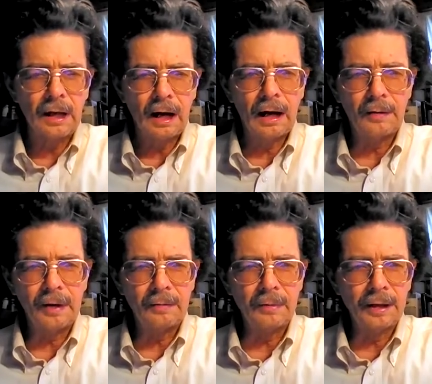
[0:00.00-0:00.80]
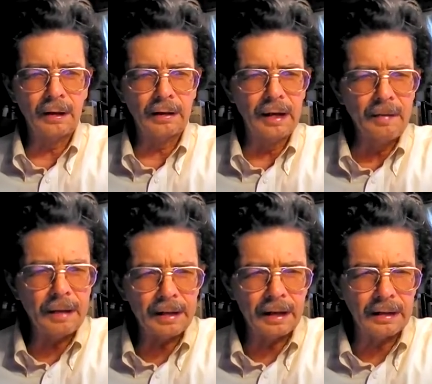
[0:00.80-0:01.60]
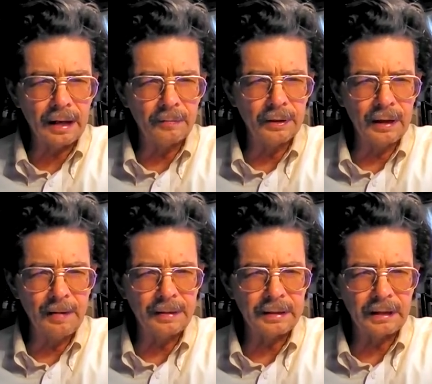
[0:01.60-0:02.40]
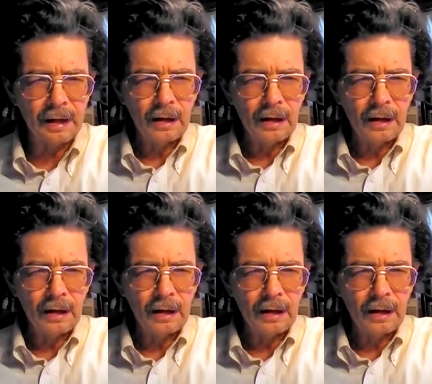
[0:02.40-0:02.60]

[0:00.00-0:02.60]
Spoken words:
that we are limited, that we're limited,